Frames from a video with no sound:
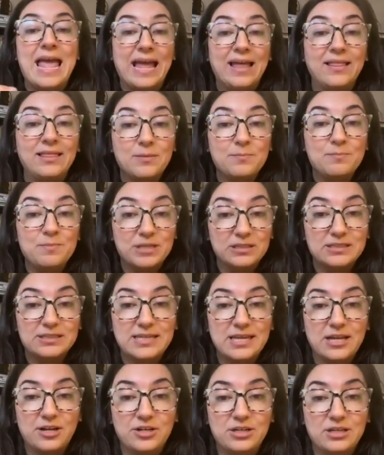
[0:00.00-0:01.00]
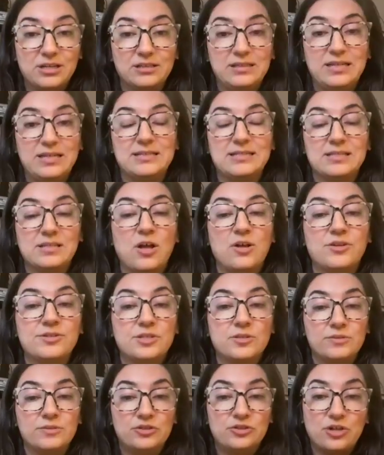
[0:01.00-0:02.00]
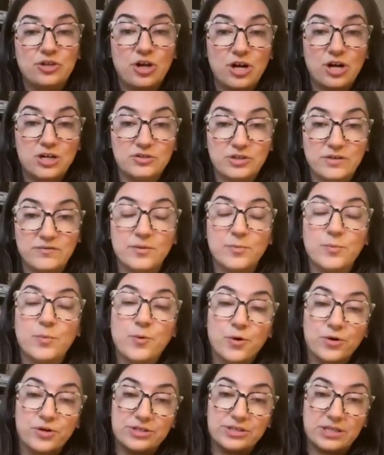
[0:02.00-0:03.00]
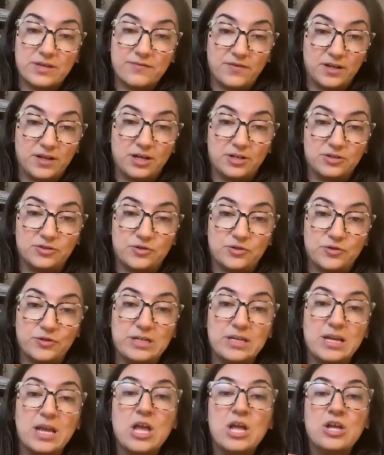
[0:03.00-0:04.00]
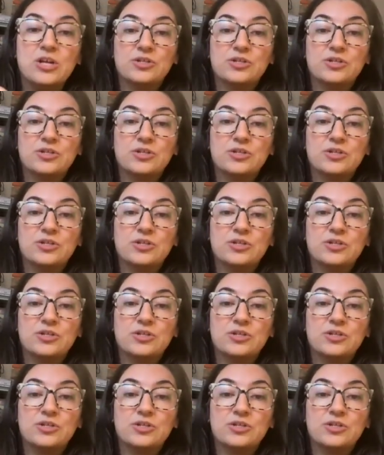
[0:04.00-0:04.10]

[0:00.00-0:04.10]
And the military elite is also in charge of the borders of a country.